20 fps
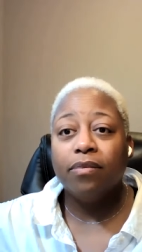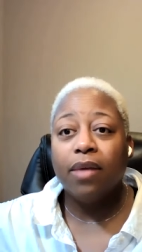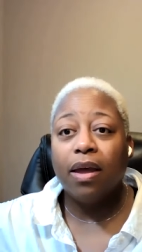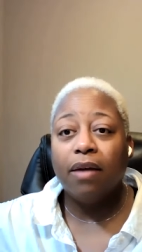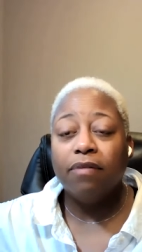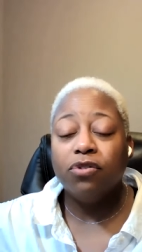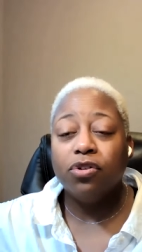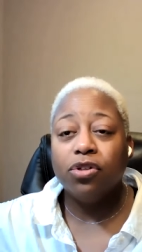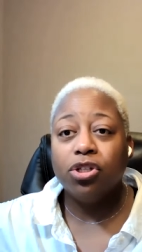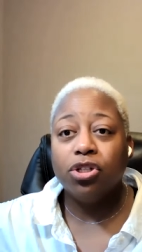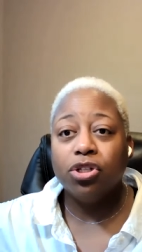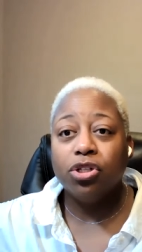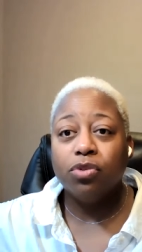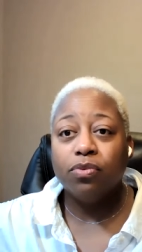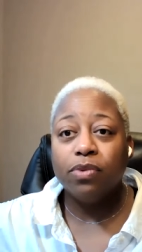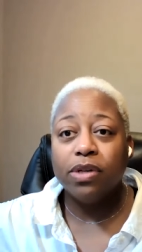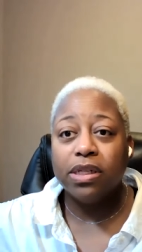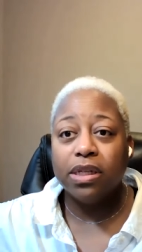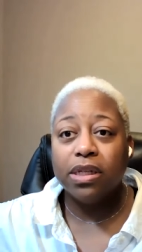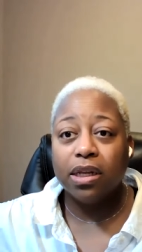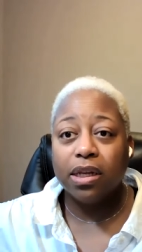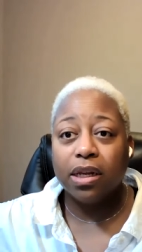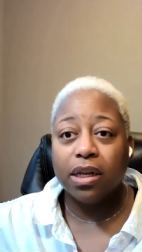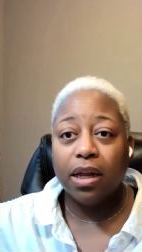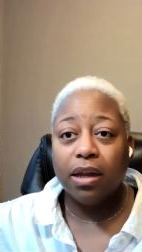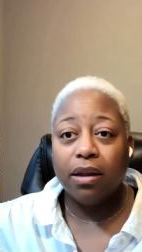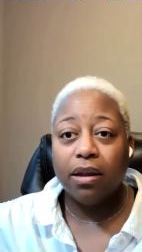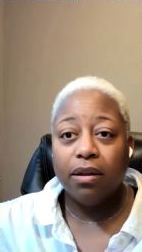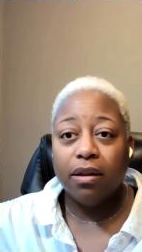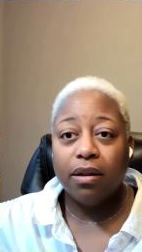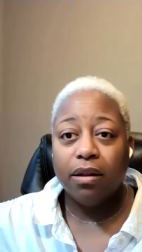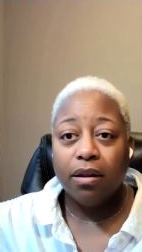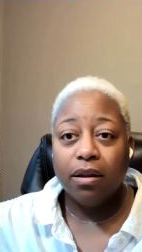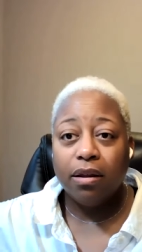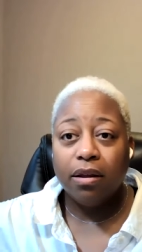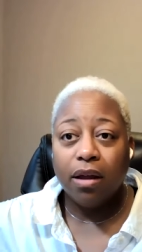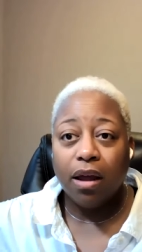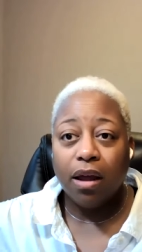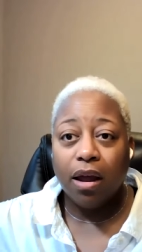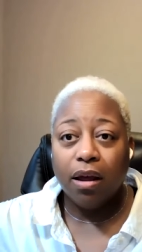I've just recently
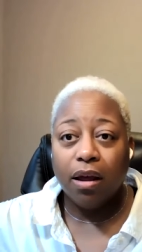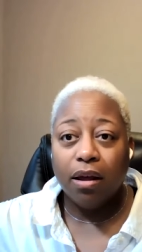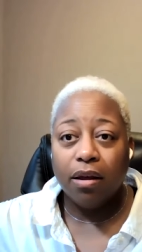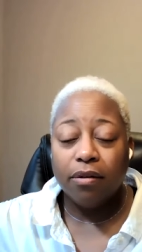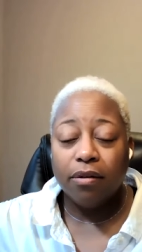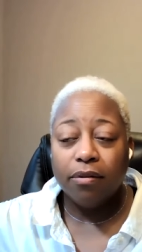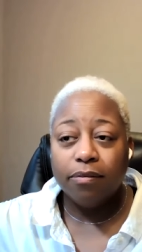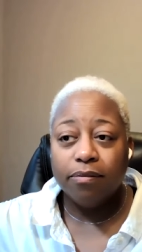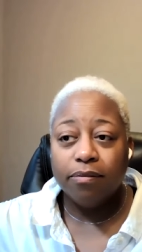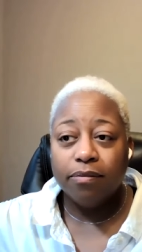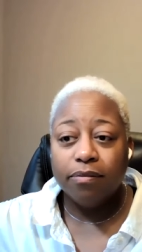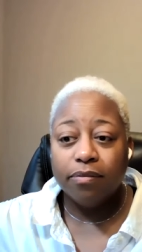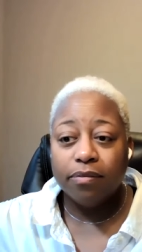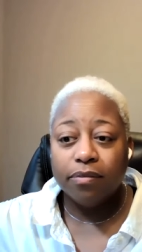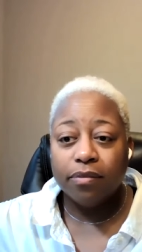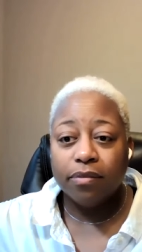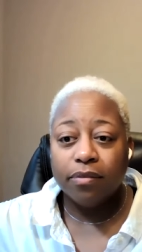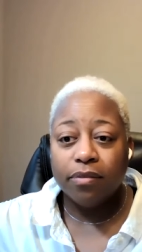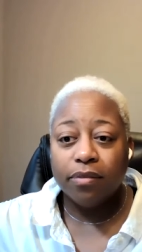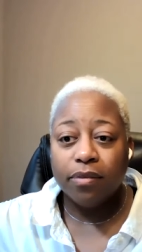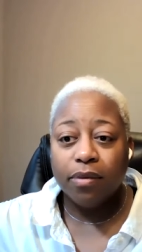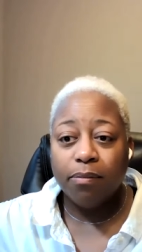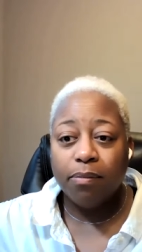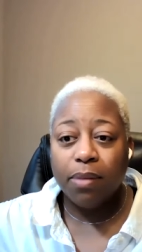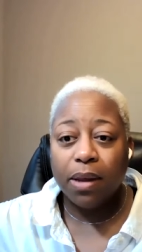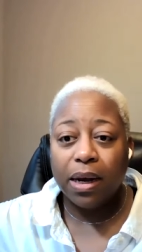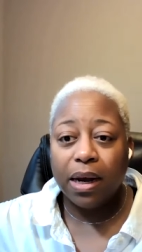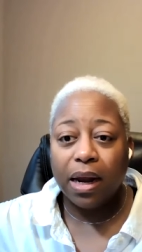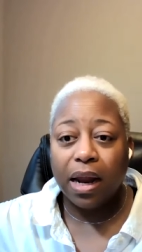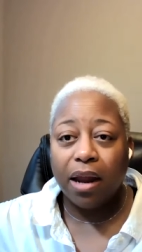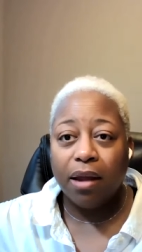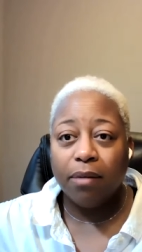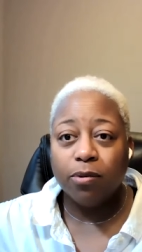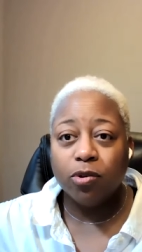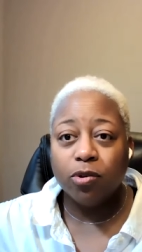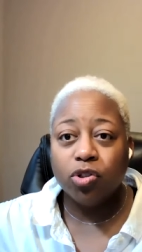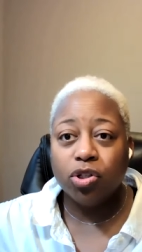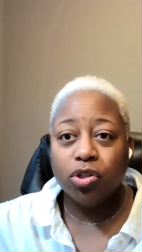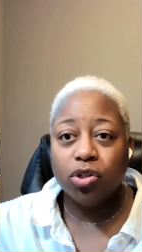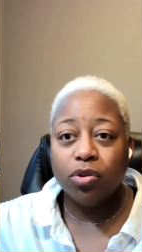um, been
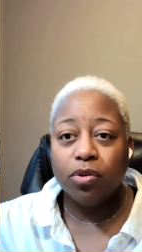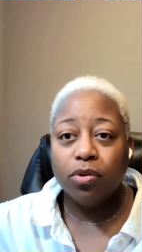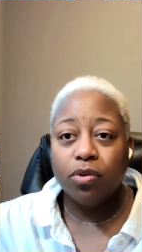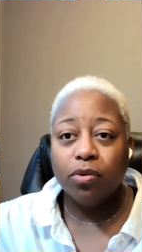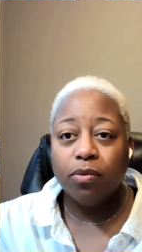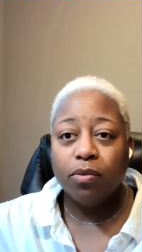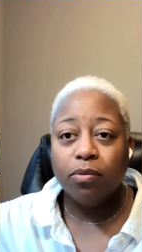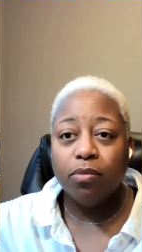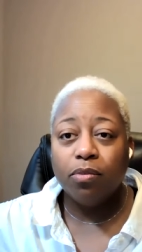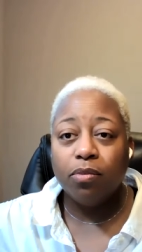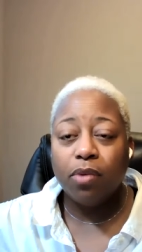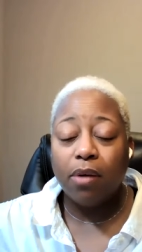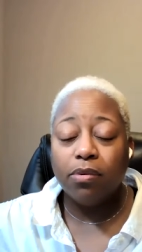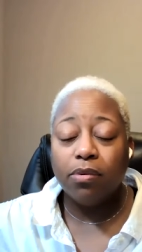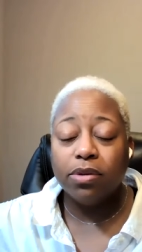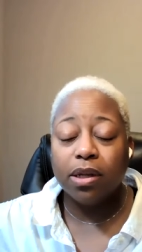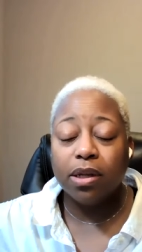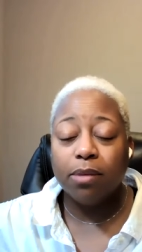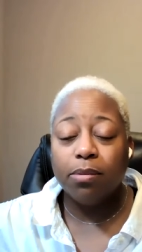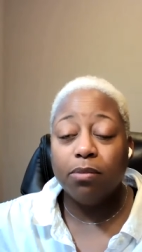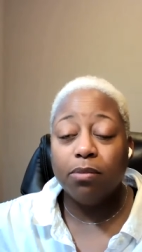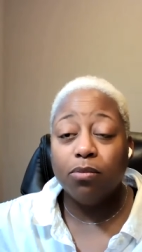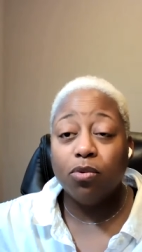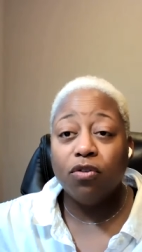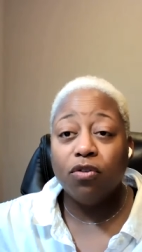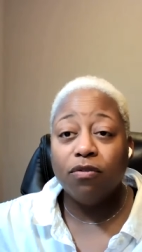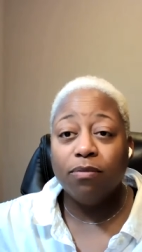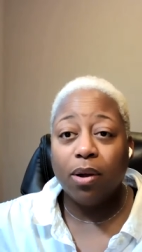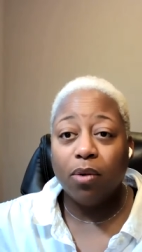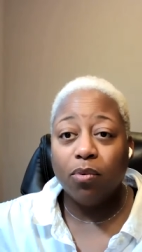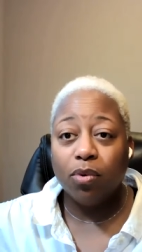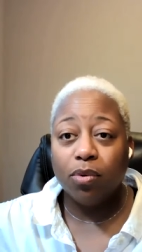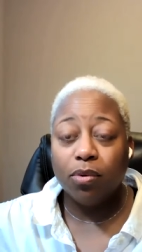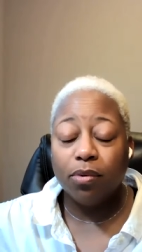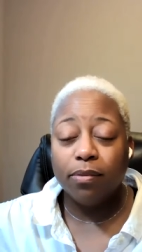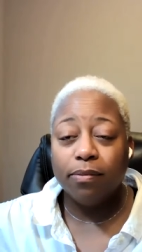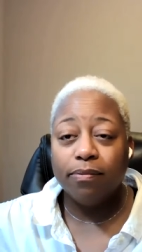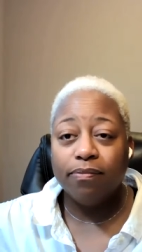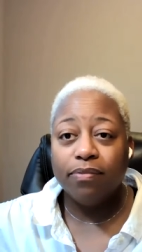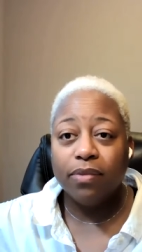able to, I was able to move my
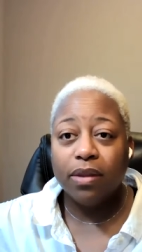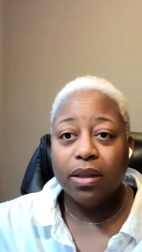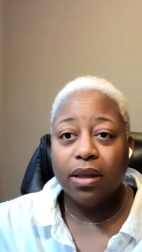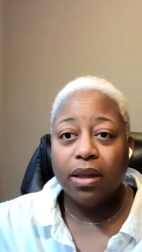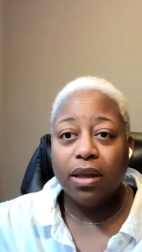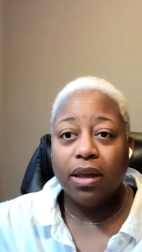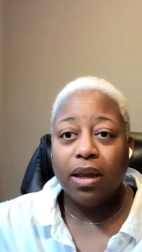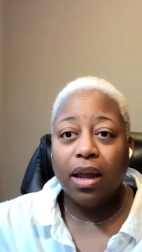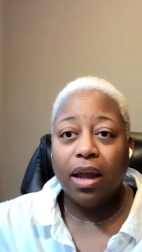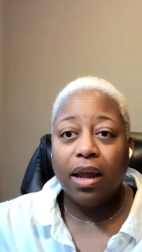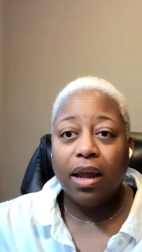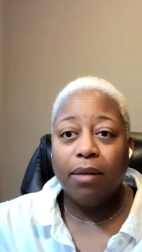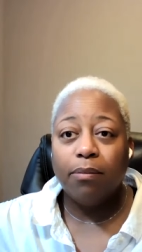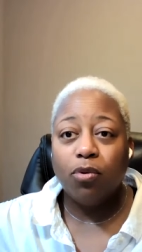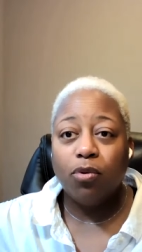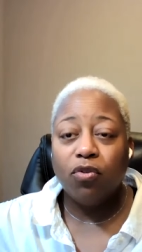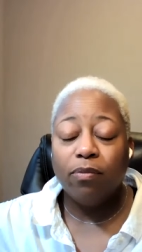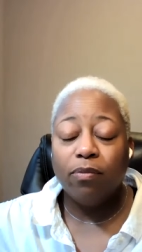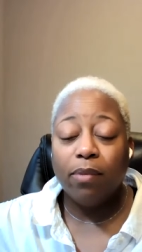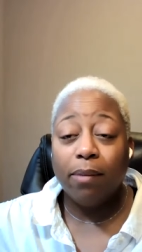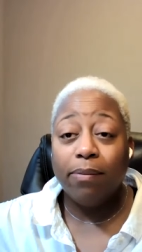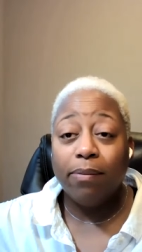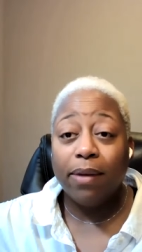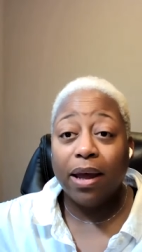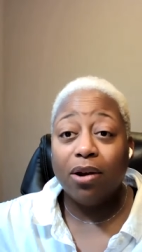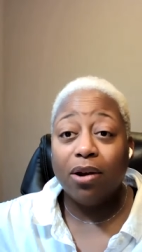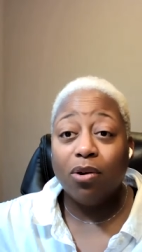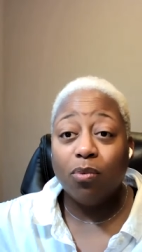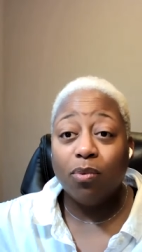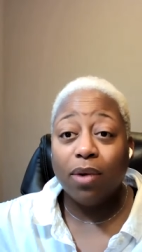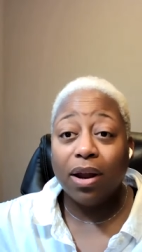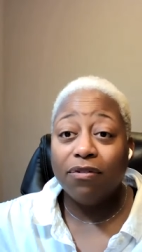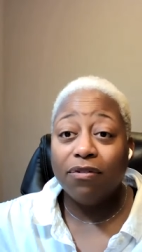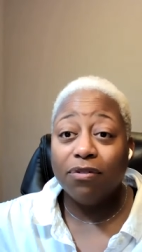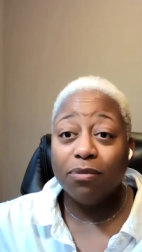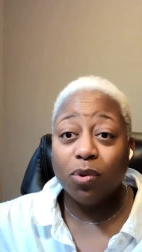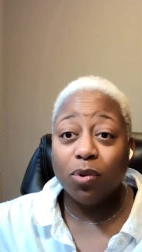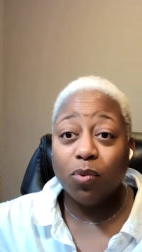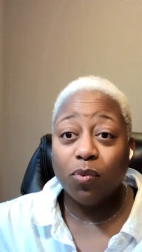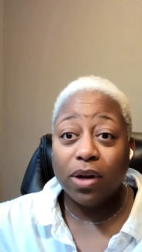room and move my bed away
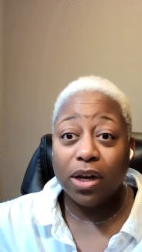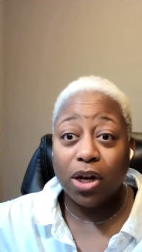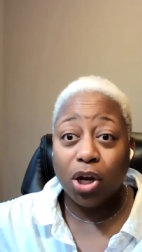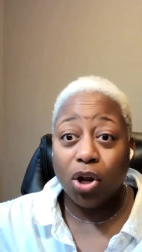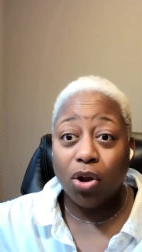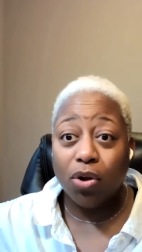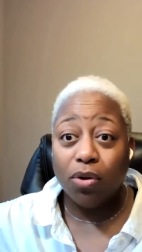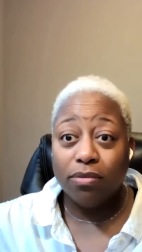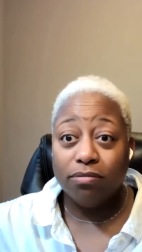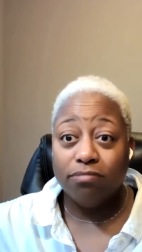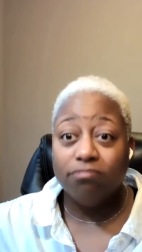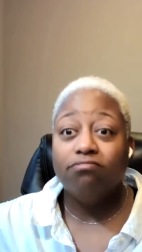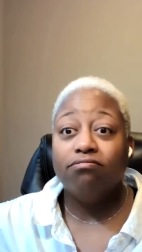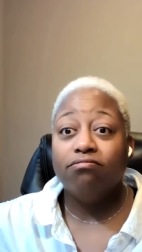from the window.